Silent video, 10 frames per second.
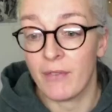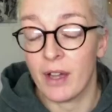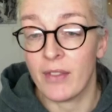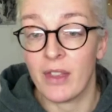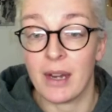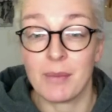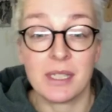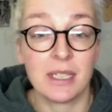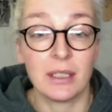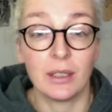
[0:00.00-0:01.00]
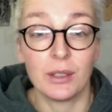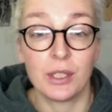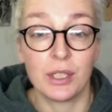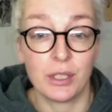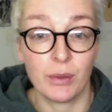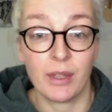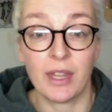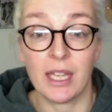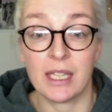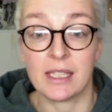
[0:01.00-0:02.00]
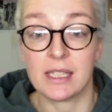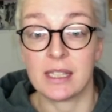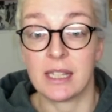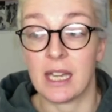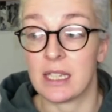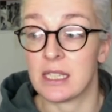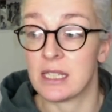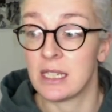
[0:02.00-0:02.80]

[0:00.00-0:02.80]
find that I'm still doing things that